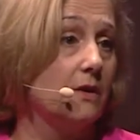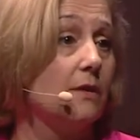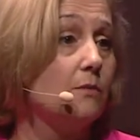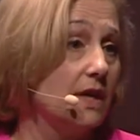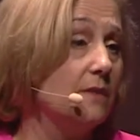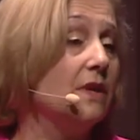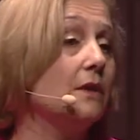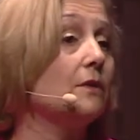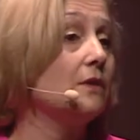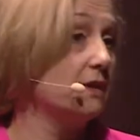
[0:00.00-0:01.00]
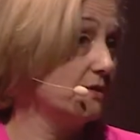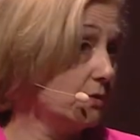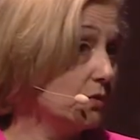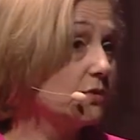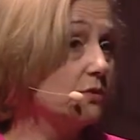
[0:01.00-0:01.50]
That
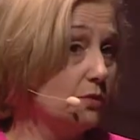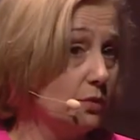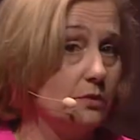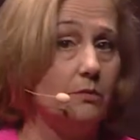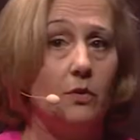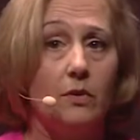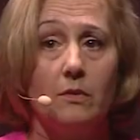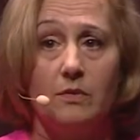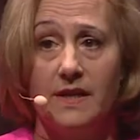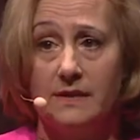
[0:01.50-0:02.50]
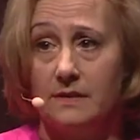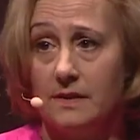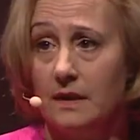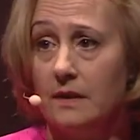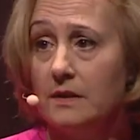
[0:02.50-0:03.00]
also brought more
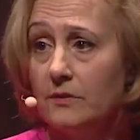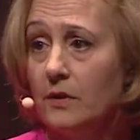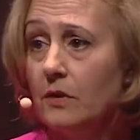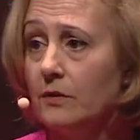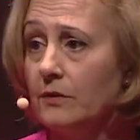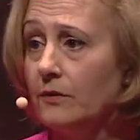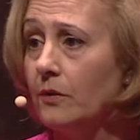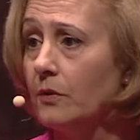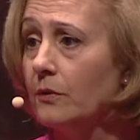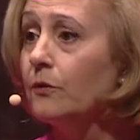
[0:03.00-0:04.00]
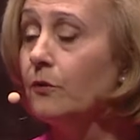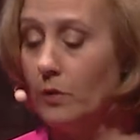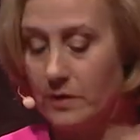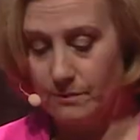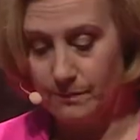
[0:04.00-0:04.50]
complexity and difficulty
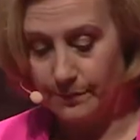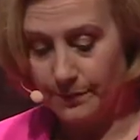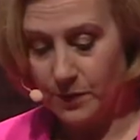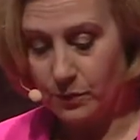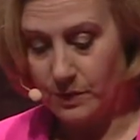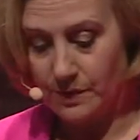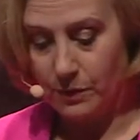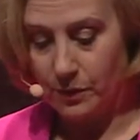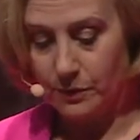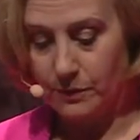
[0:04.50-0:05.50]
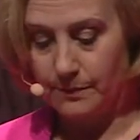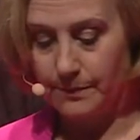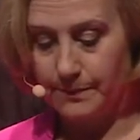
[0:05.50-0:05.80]
for them to respond.